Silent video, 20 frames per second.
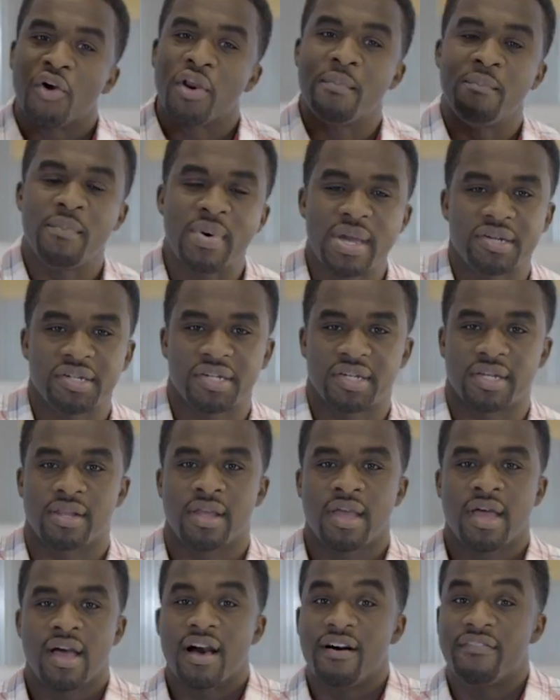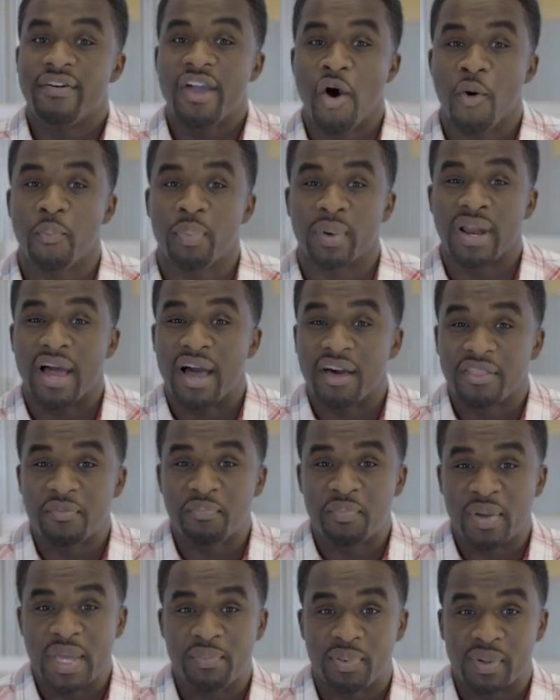on a mission of helping other
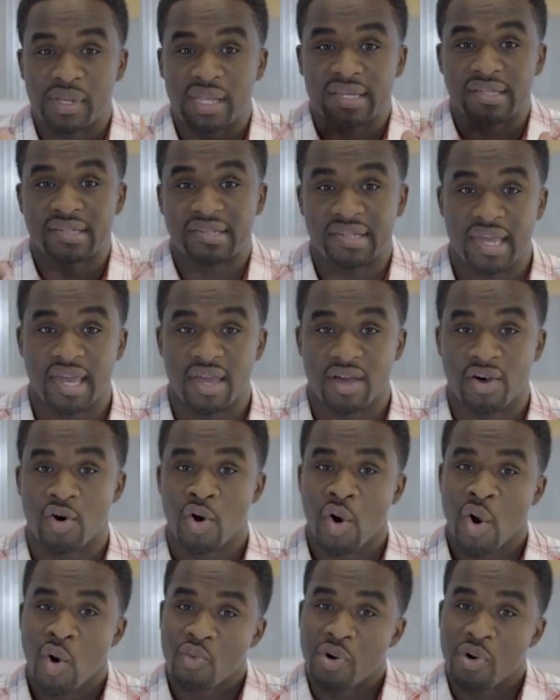people excel,